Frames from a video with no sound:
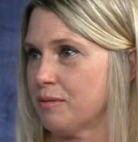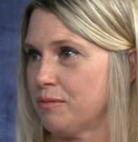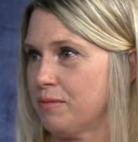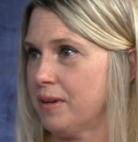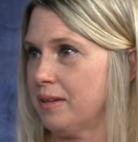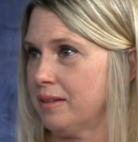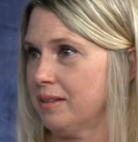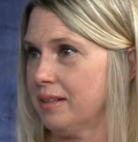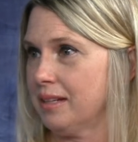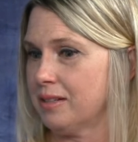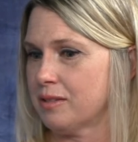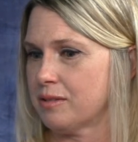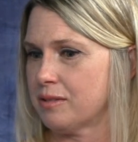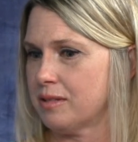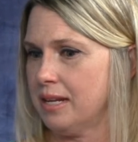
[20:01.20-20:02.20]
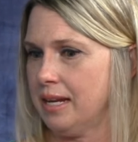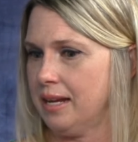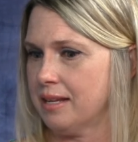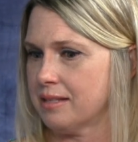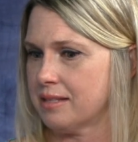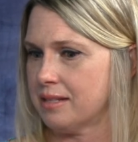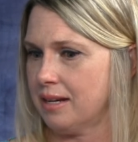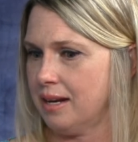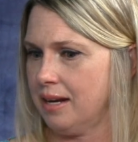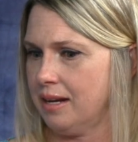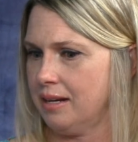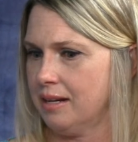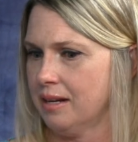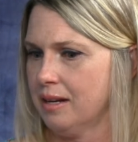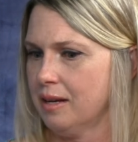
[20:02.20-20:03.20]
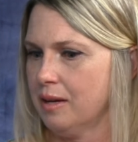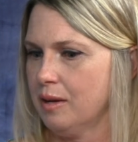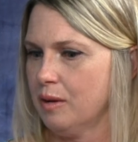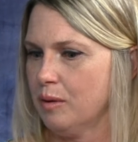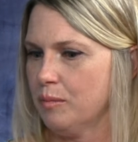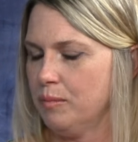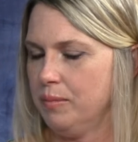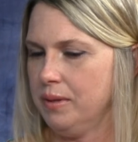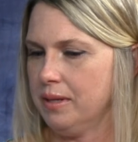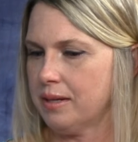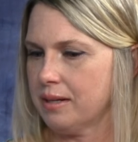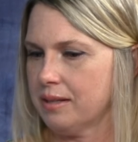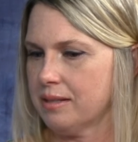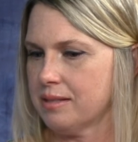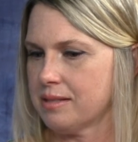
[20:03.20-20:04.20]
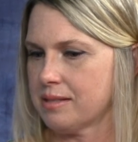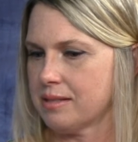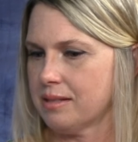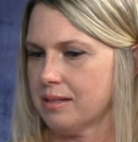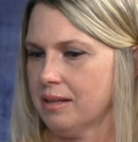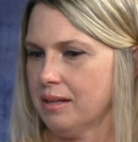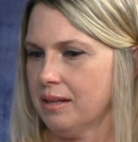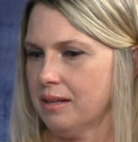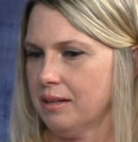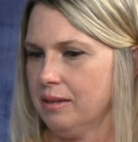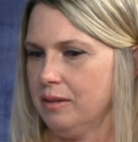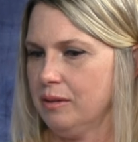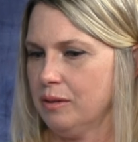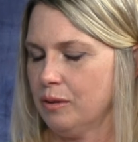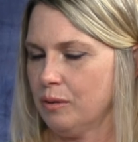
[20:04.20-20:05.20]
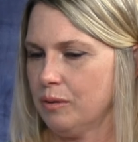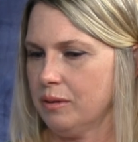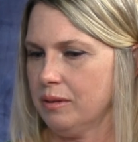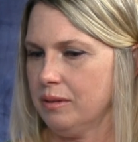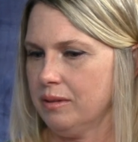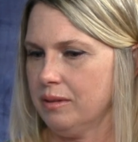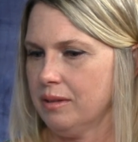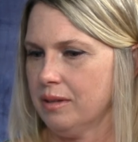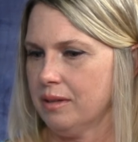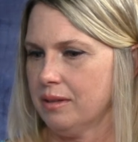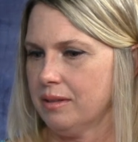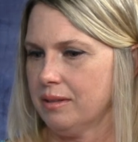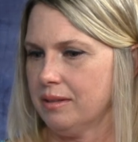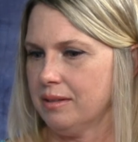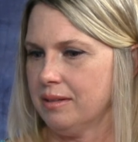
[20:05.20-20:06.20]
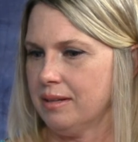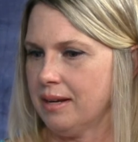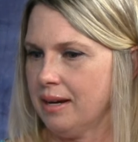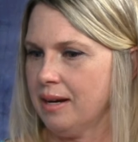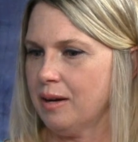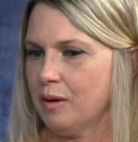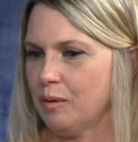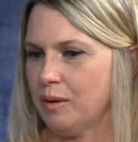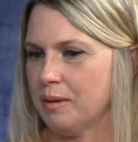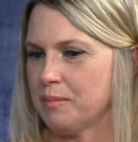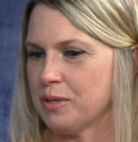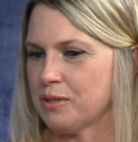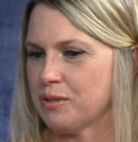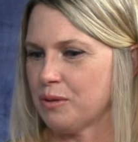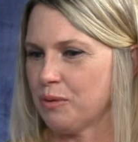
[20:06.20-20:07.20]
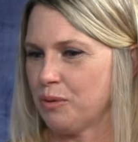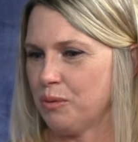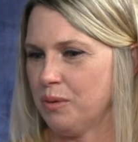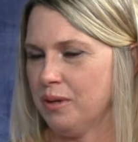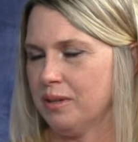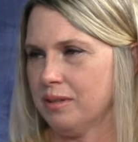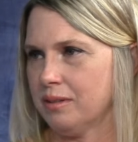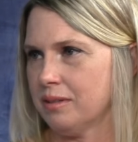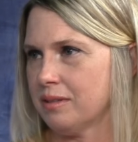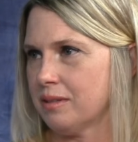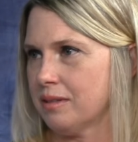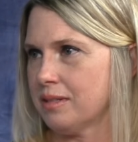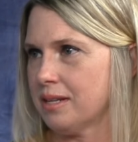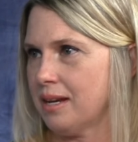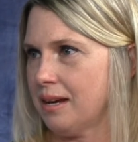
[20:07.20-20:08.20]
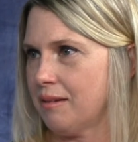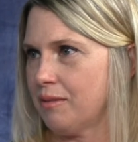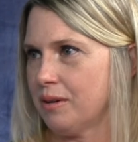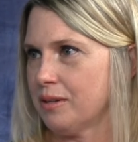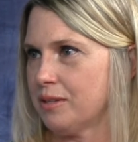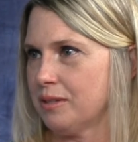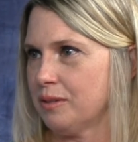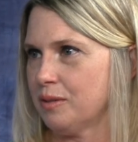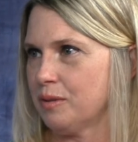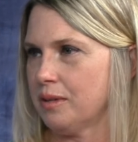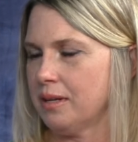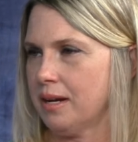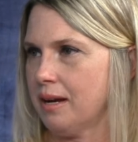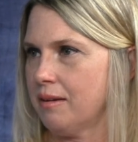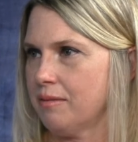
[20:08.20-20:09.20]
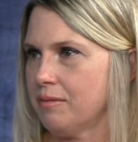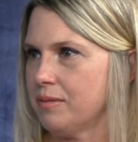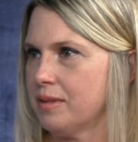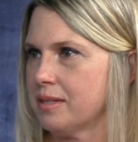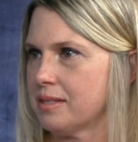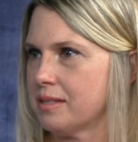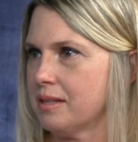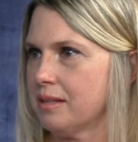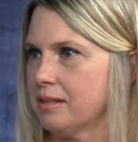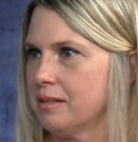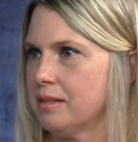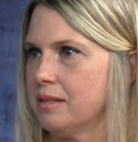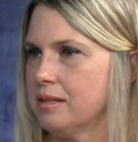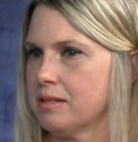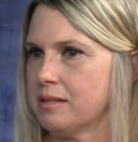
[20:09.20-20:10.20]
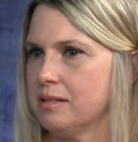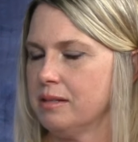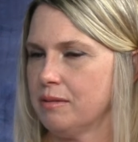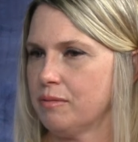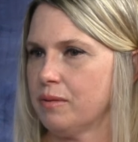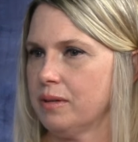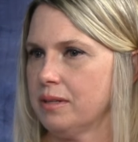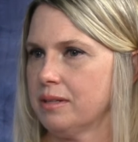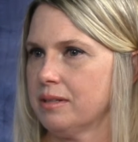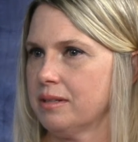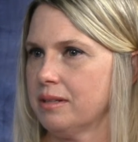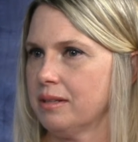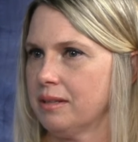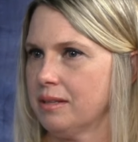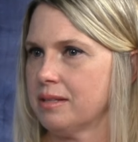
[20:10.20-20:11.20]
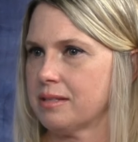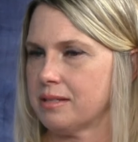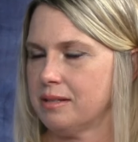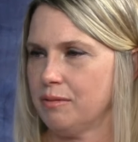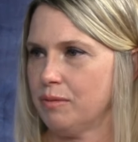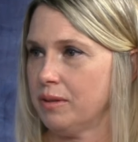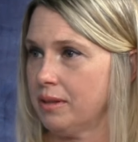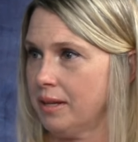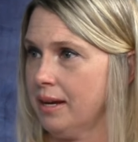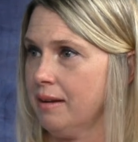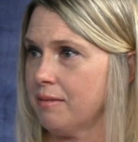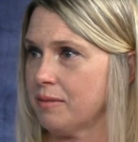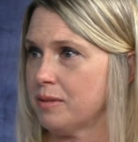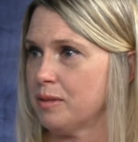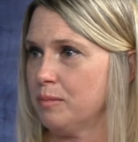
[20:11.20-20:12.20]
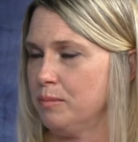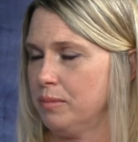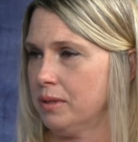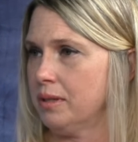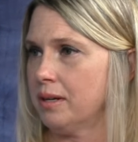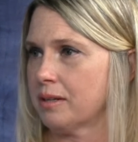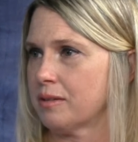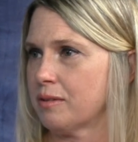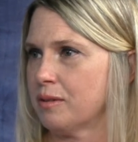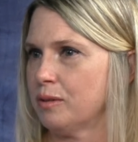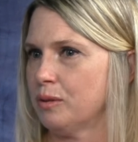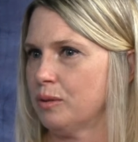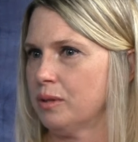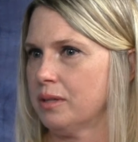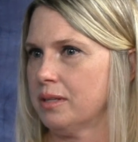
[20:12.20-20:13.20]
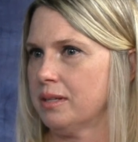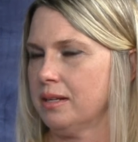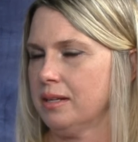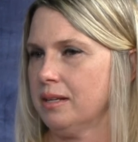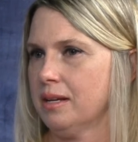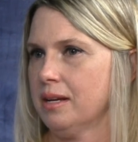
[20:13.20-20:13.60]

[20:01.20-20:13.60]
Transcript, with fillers: felt, like just hands tied, because you know now I'm just so thrilled to have our children have this this different this different life to belong mm-hmm. to the Lord it, it,